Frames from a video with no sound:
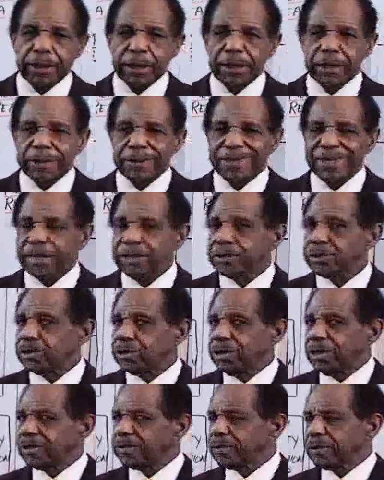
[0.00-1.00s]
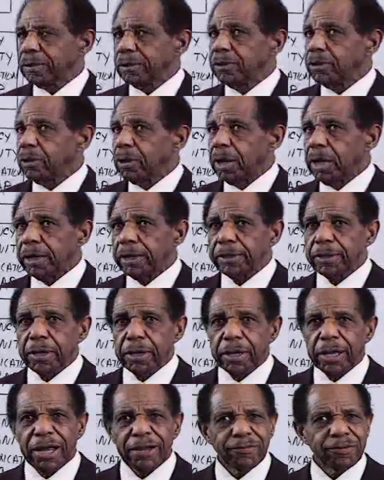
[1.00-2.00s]
It's just, there are a
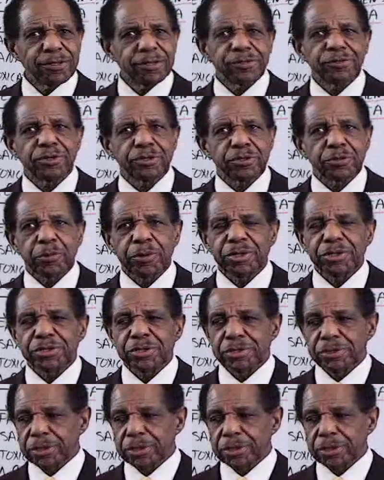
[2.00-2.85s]
lot of other situations